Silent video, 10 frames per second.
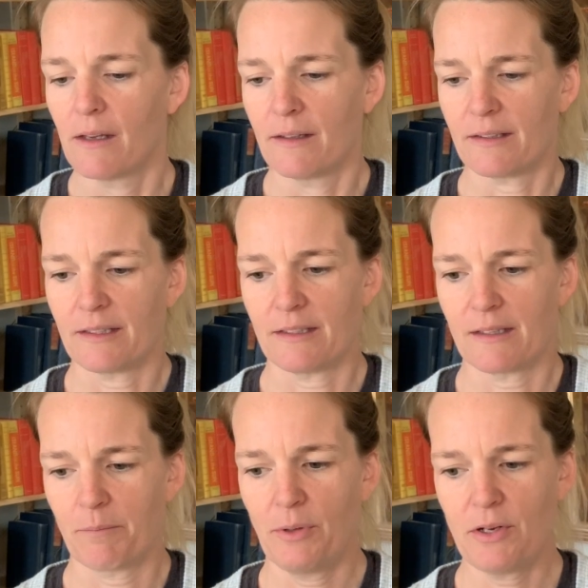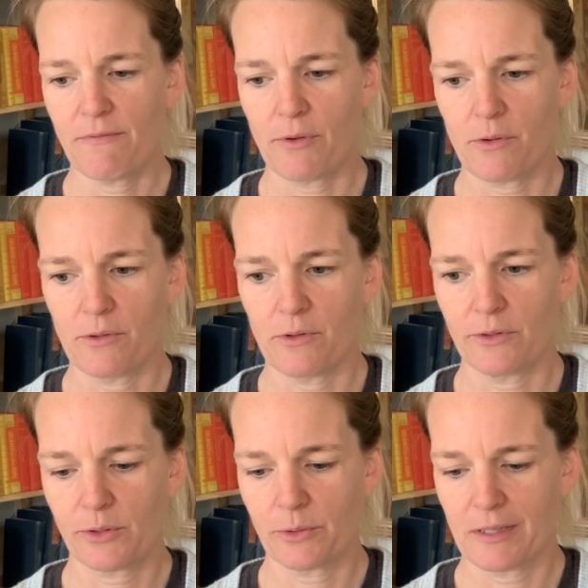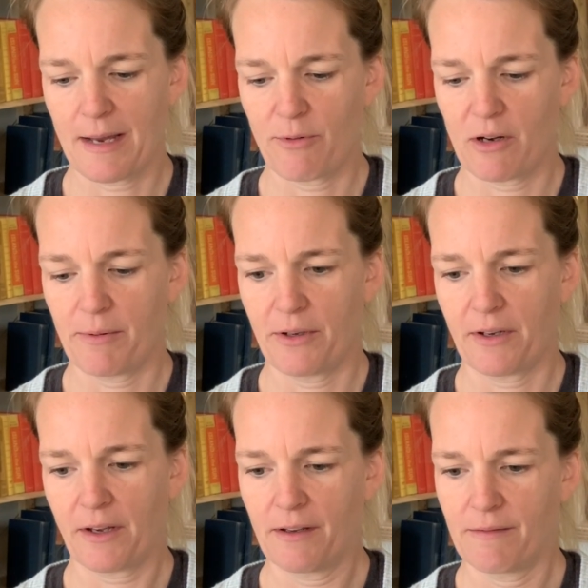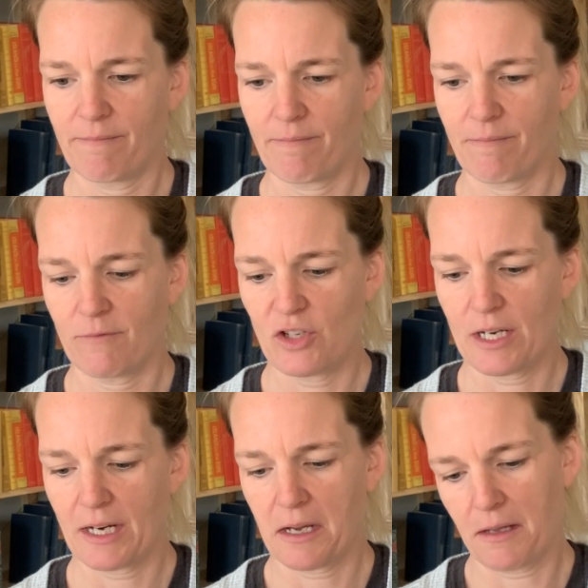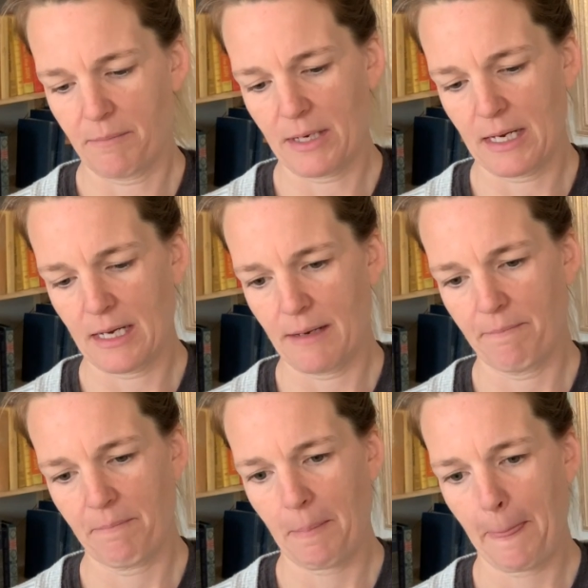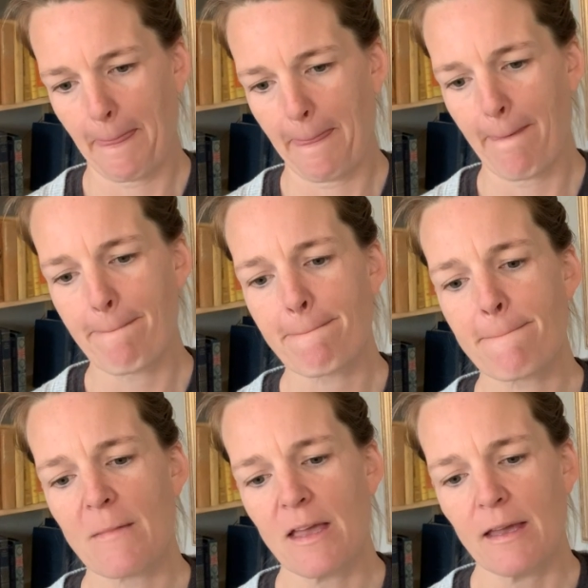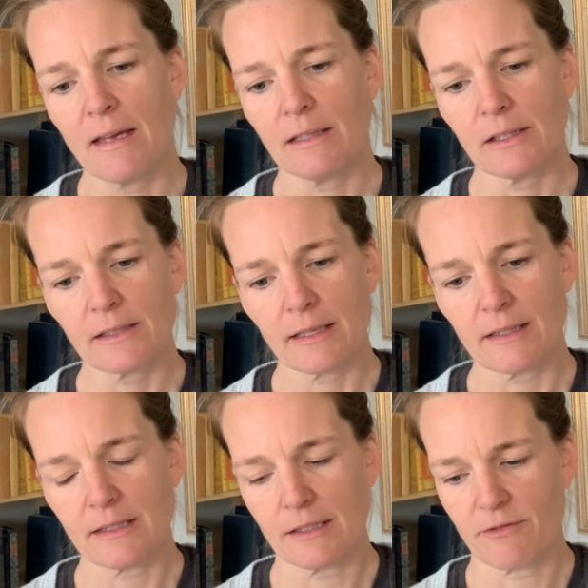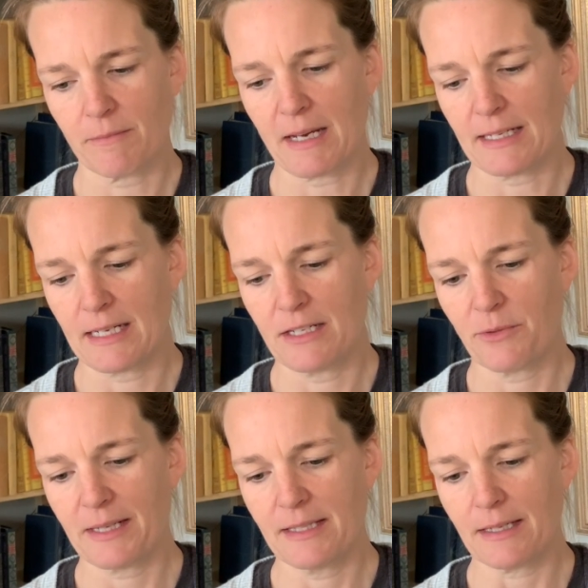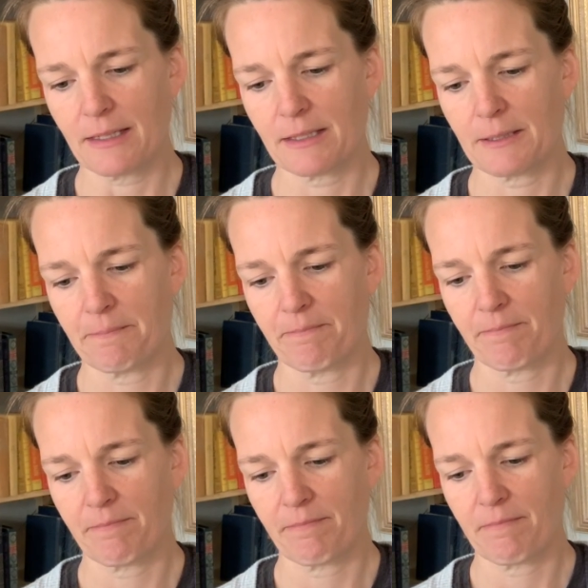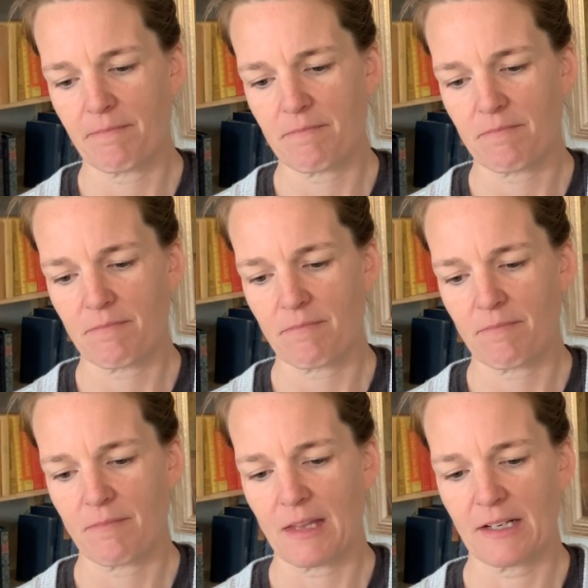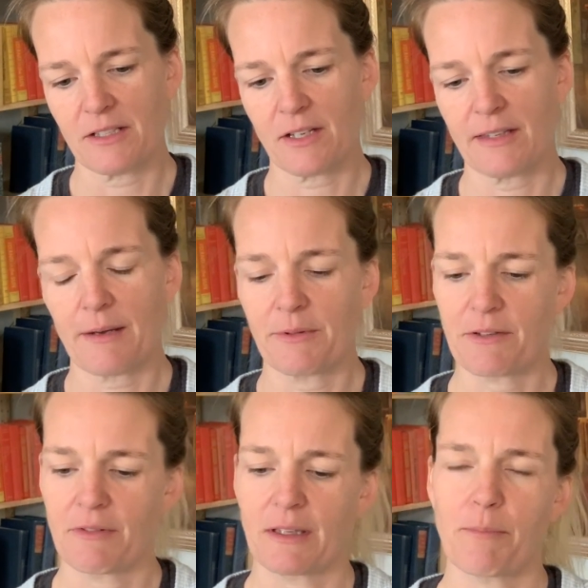This is a beautiful old school library book, Gin and Company. It looks like this is from 1926. I just thought that was a really